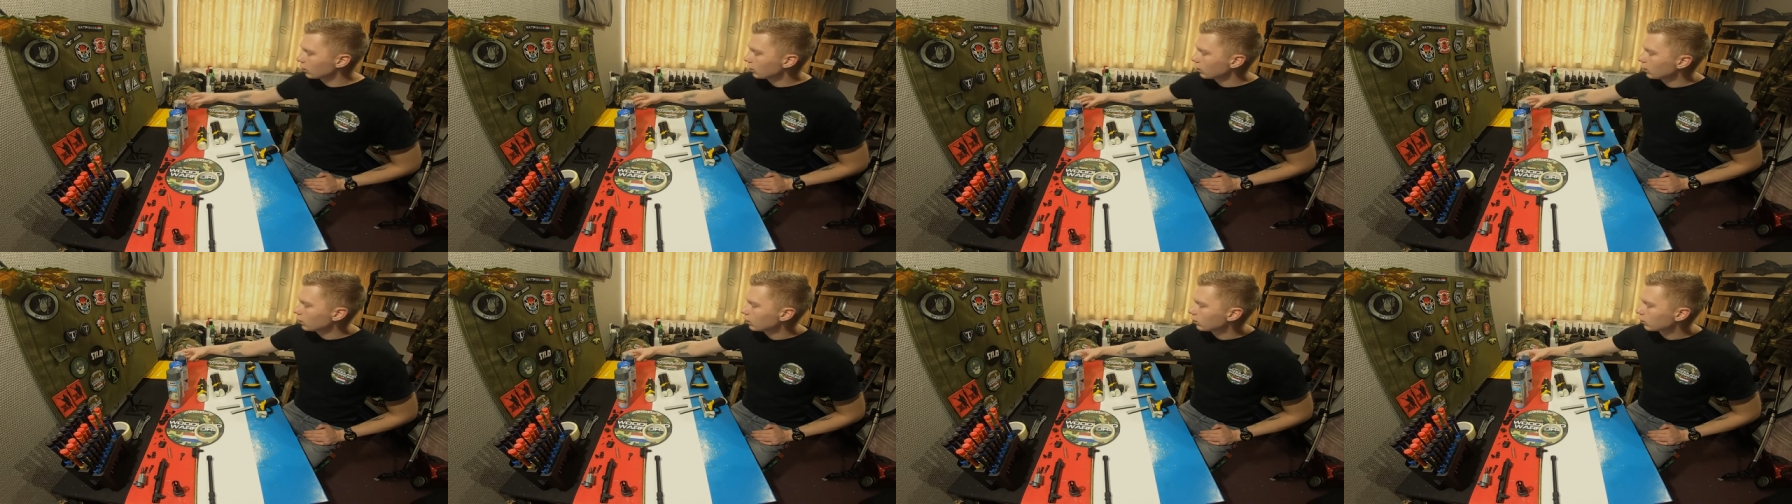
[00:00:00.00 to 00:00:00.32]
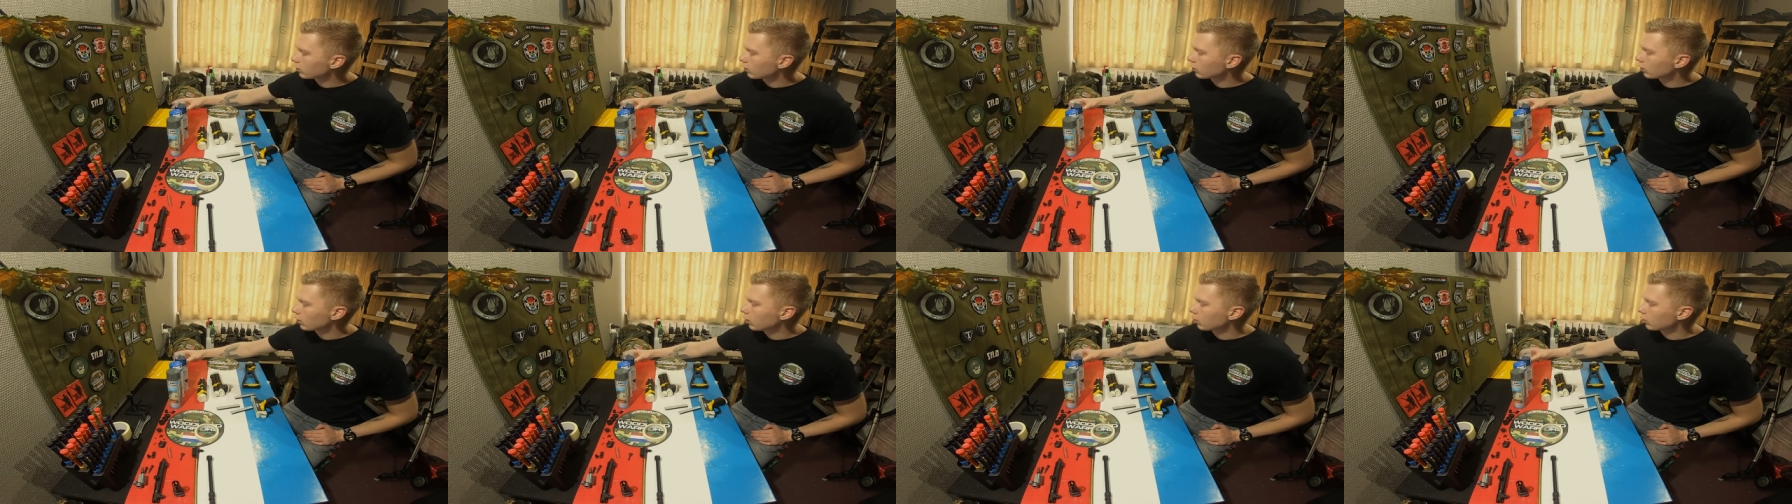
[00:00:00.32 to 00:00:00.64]

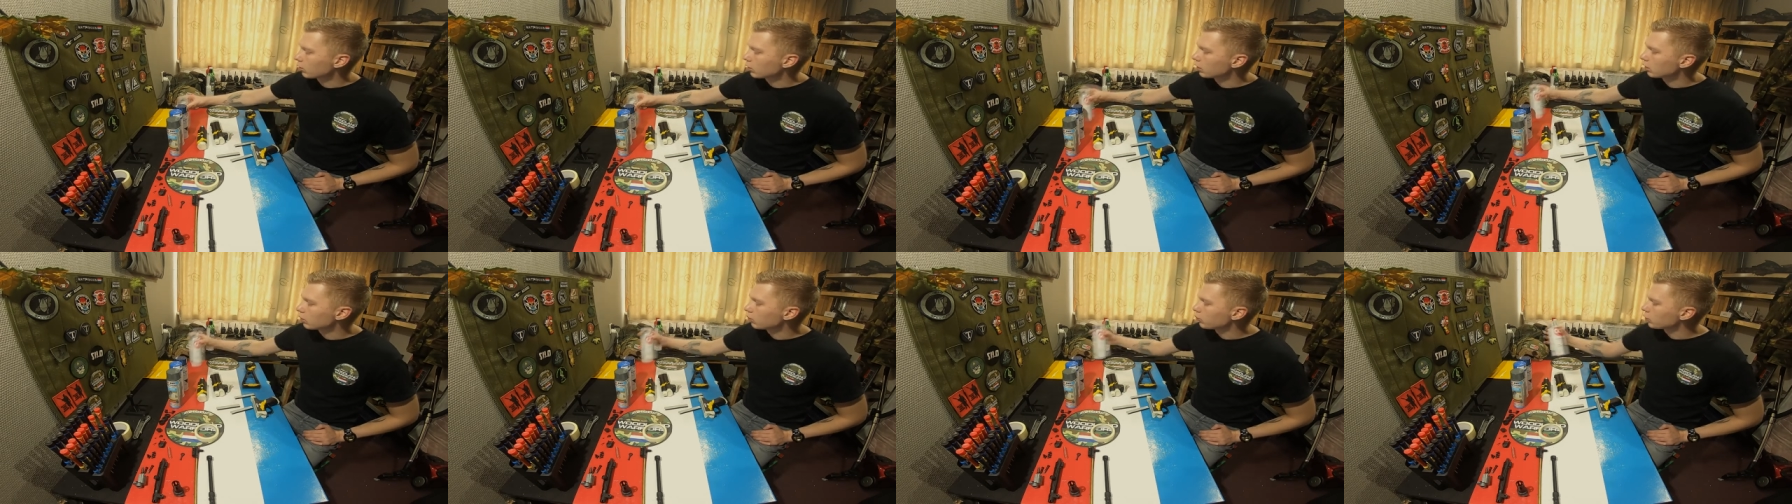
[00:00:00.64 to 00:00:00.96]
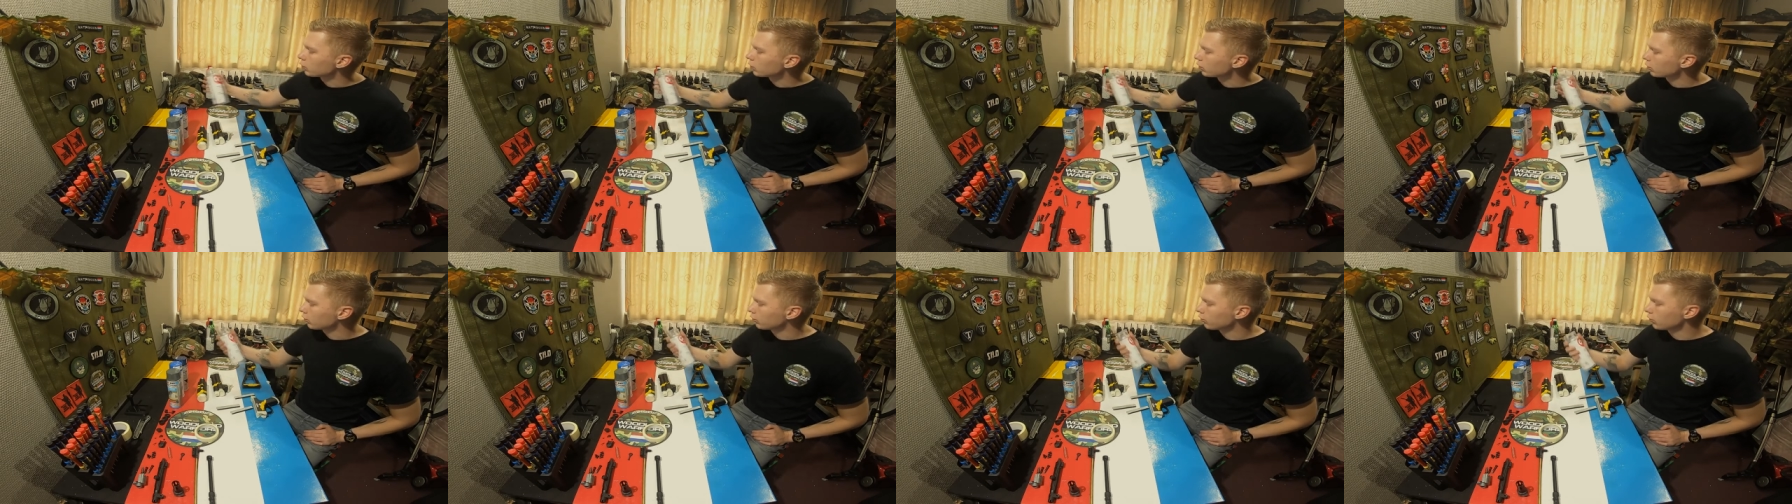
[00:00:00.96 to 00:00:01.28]
And I'm gonna
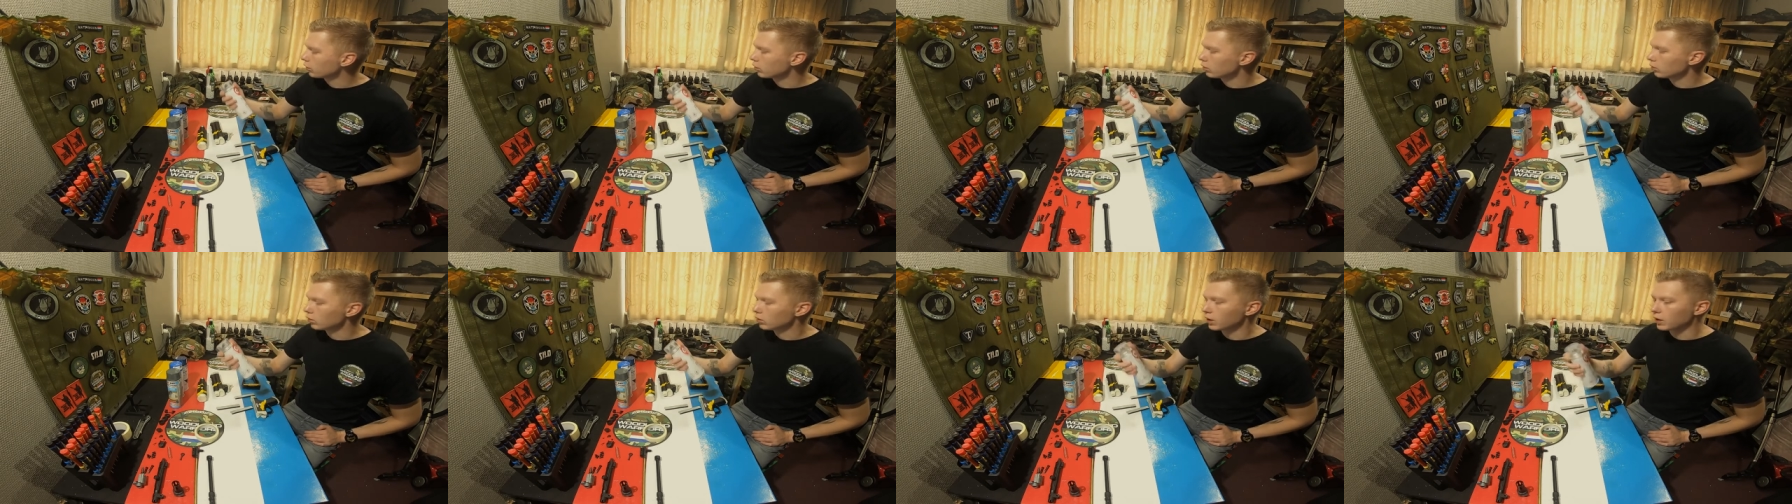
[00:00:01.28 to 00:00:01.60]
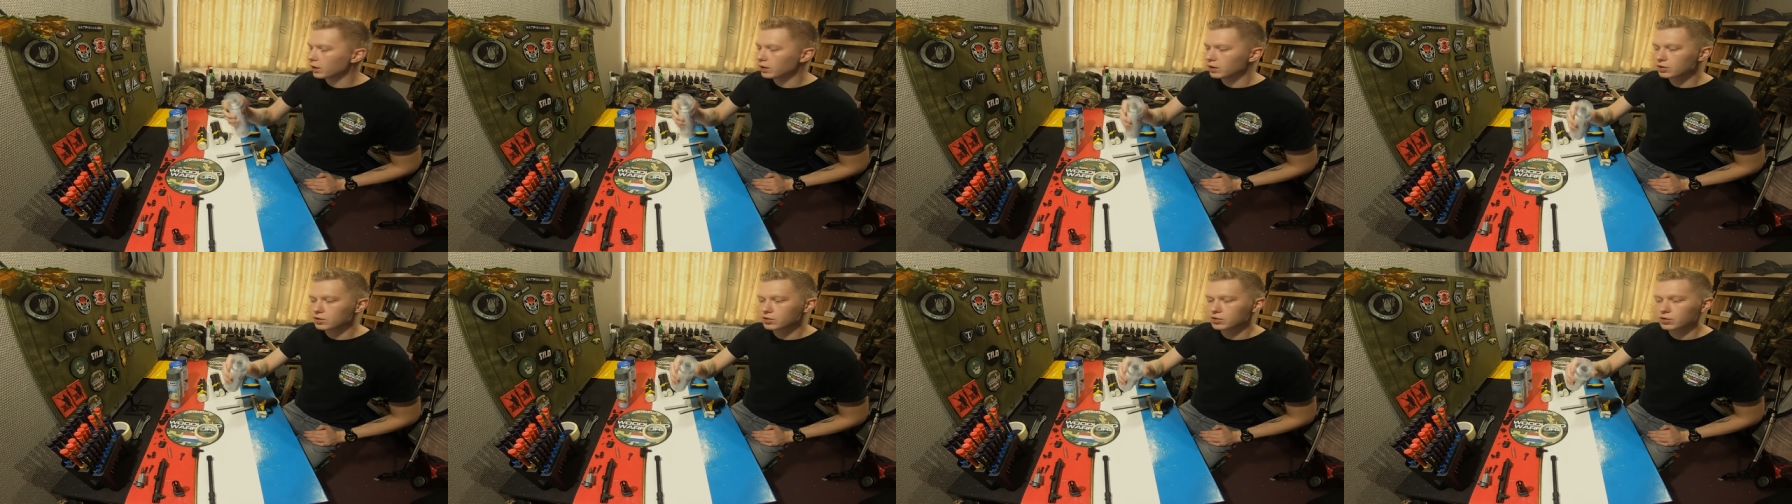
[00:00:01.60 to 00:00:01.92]
put a few
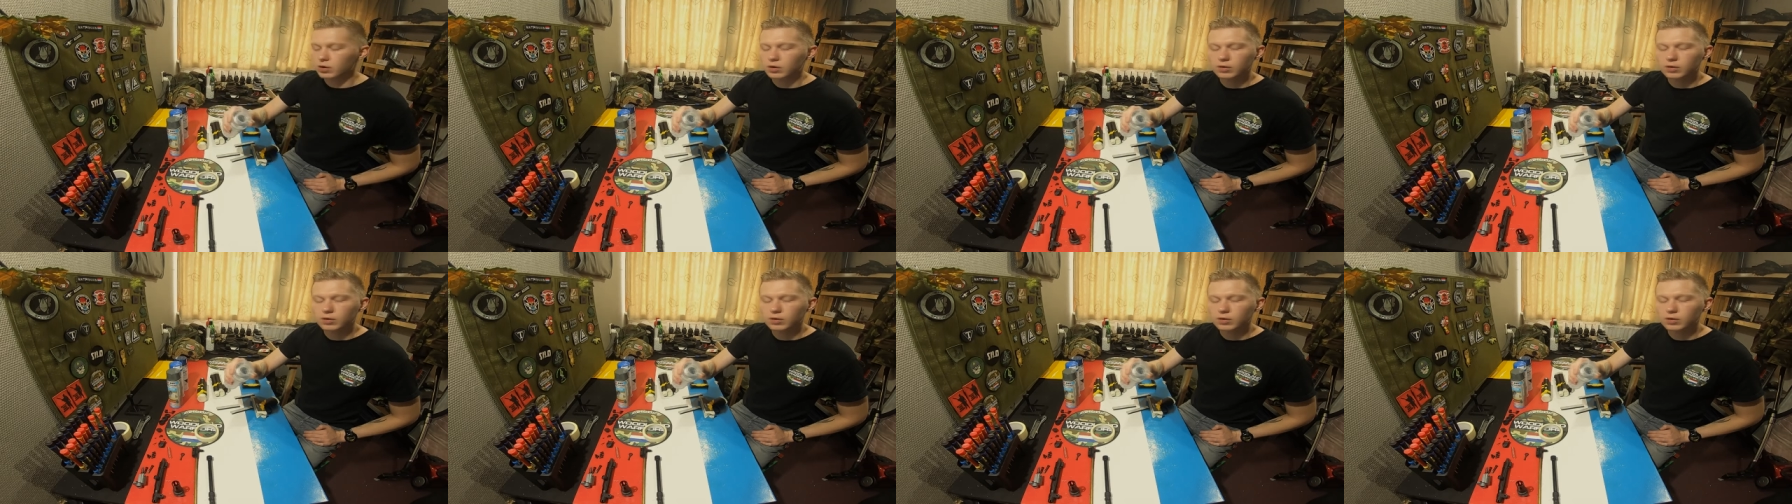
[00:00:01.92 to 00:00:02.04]
layers